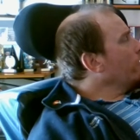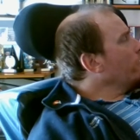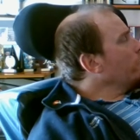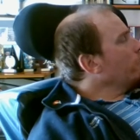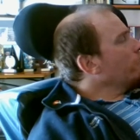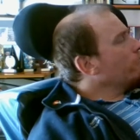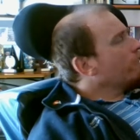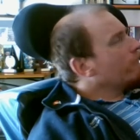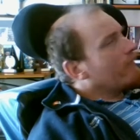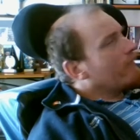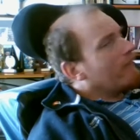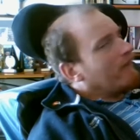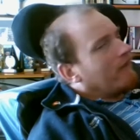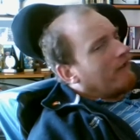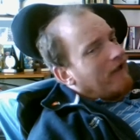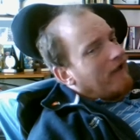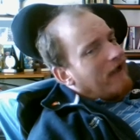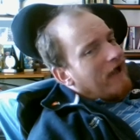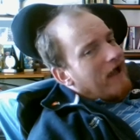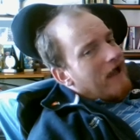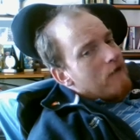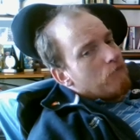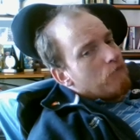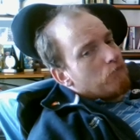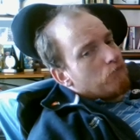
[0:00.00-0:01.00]
use the
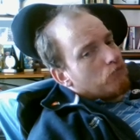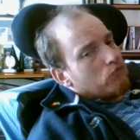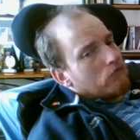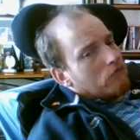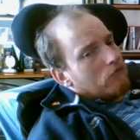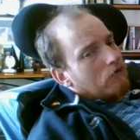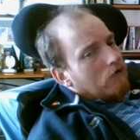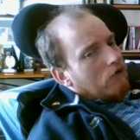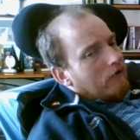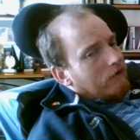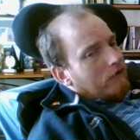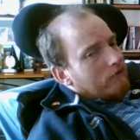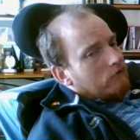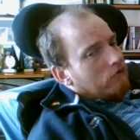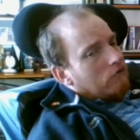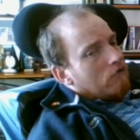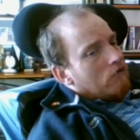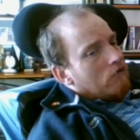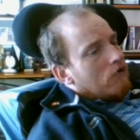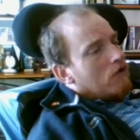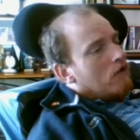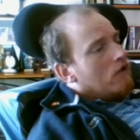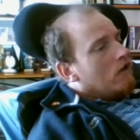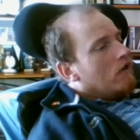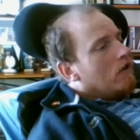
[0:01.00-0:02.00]
campsite.
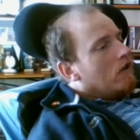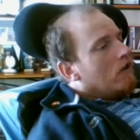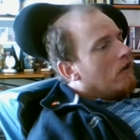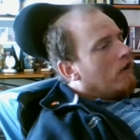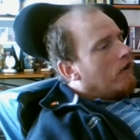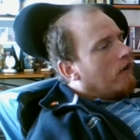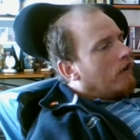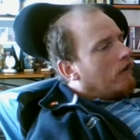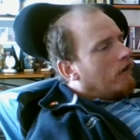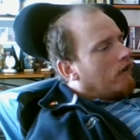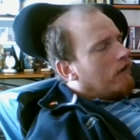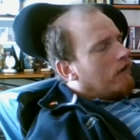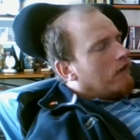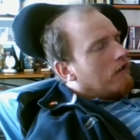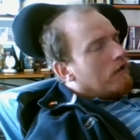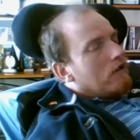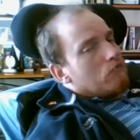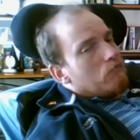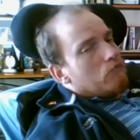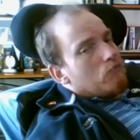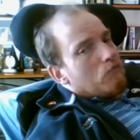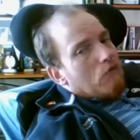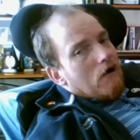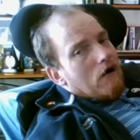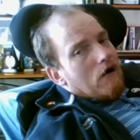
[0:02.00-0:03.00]

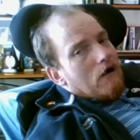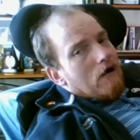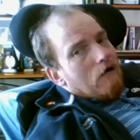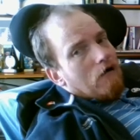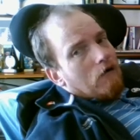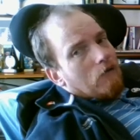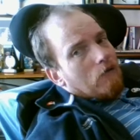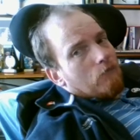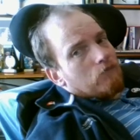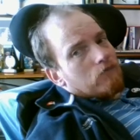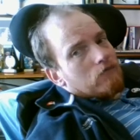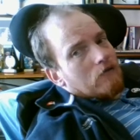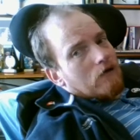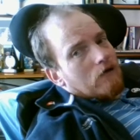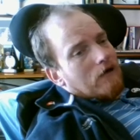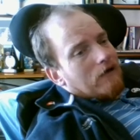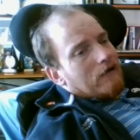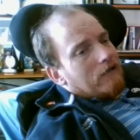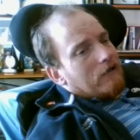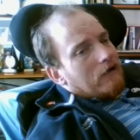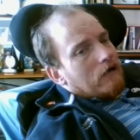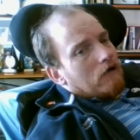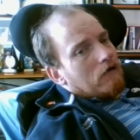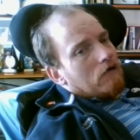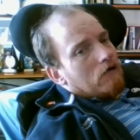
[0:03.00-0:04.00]
Here's my offer.